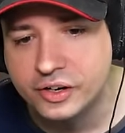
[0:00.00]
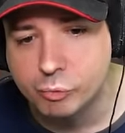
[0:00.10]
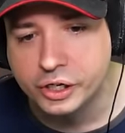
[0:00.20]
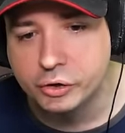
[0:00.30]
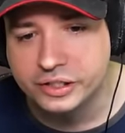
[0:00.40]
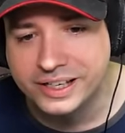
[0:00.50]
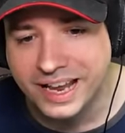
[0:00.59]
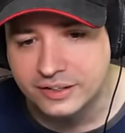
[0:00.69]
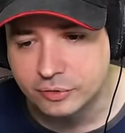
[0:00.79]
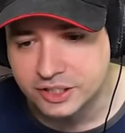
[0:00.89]
we could
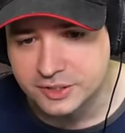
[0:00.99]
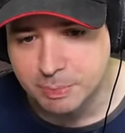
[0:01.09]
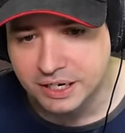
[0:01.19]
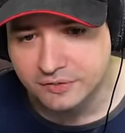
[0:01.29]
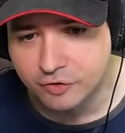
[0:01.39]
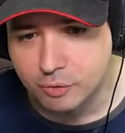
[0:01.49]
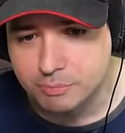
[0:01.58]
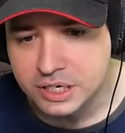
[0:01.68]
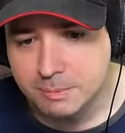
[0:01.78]
get or expect from